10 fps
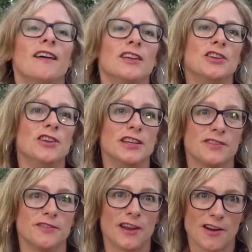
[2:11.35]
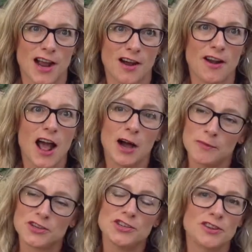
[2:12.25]
you need to figure out how
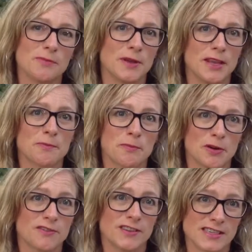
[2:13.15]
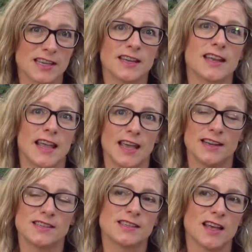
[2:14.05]
much you can make per visit. And